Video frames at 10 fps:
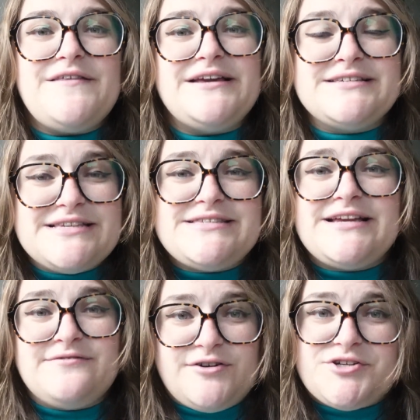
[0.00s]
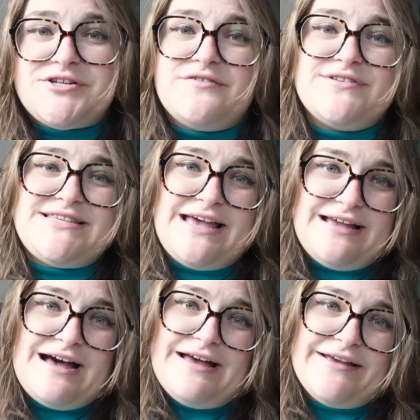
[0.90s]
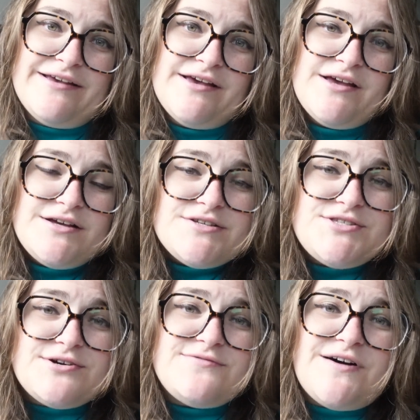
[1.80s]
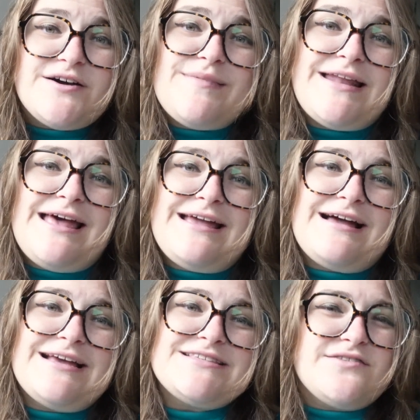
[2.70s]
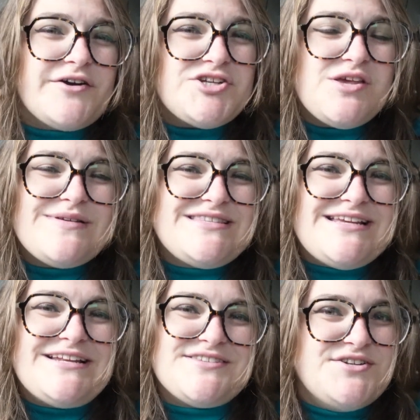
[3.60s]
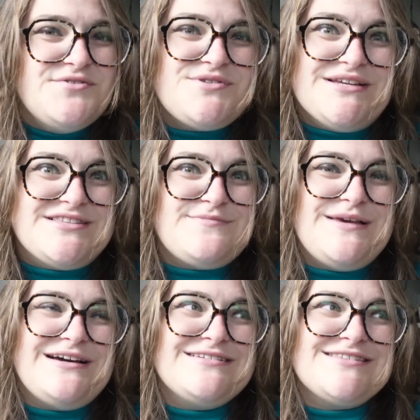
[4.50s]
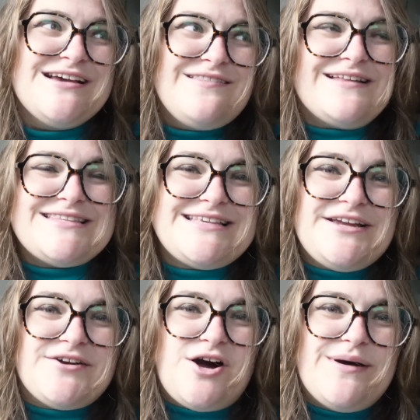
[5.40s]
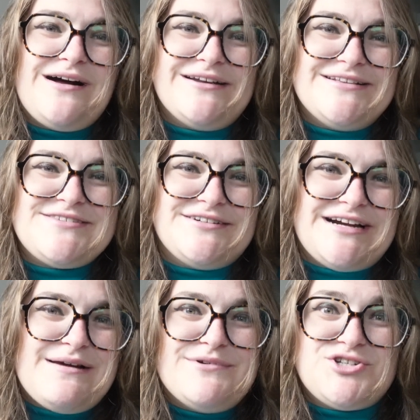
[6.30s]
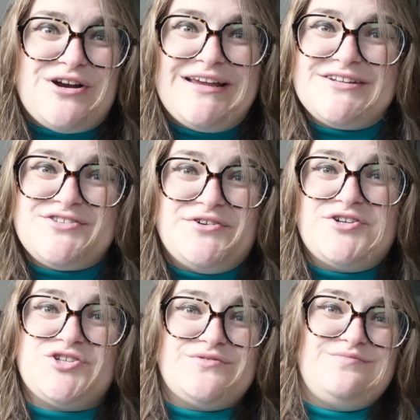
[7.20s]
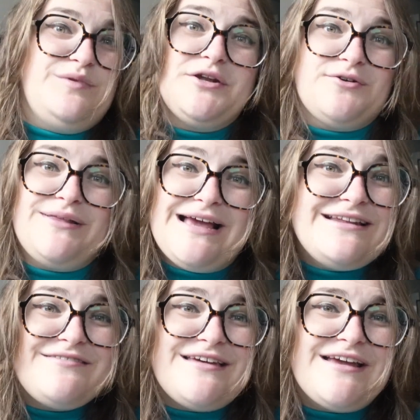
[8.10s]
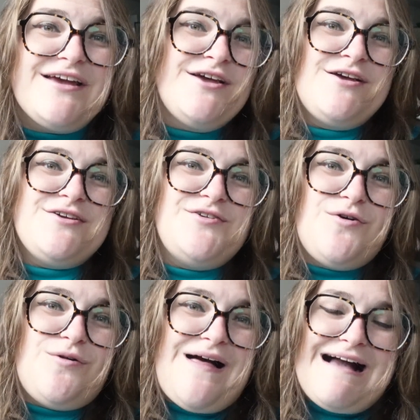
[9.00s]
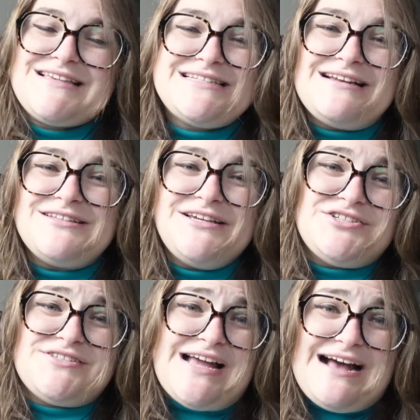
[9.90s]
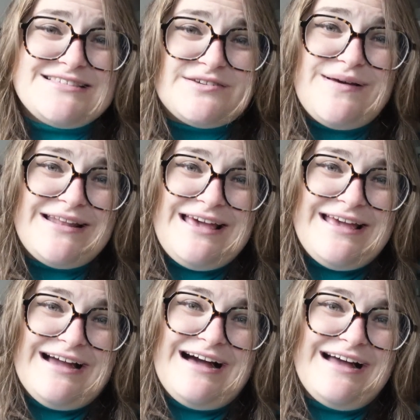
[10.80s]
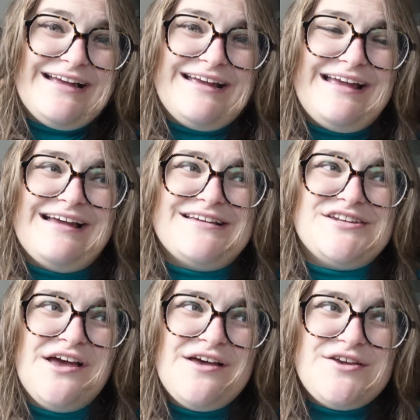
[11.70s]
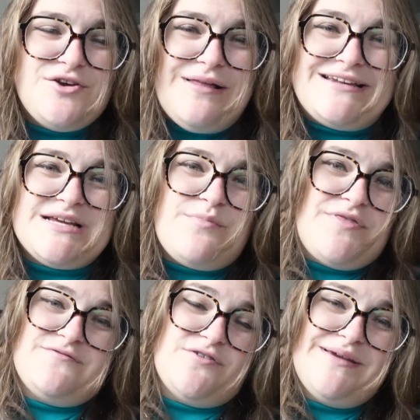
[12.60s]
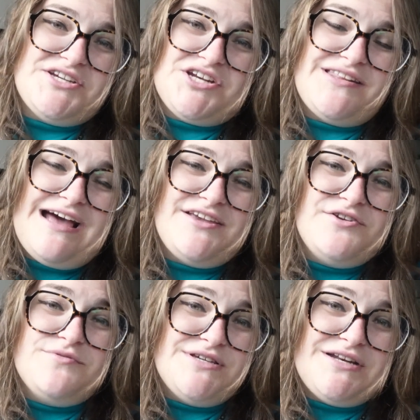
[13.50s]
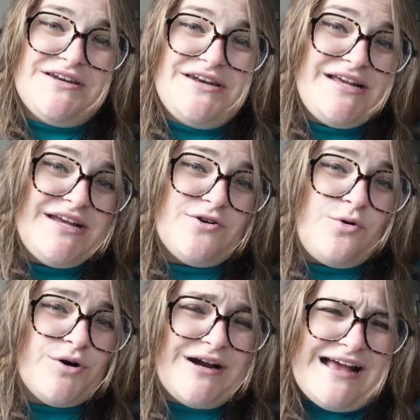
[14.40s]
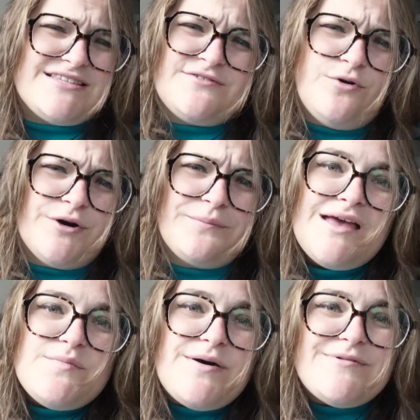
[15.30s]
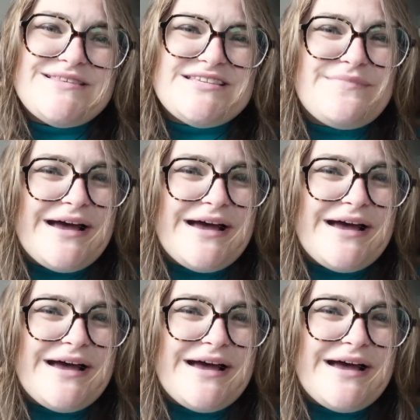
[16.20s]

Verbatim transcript: than the existing version of its AI. So far, Meta AI has largely been seen as a nuisance because let's say you're going on Instagram and trying to search literally anything, you'll accidentally just ask Meta AI and you'll end up with information that you didn't need or ask for. But with this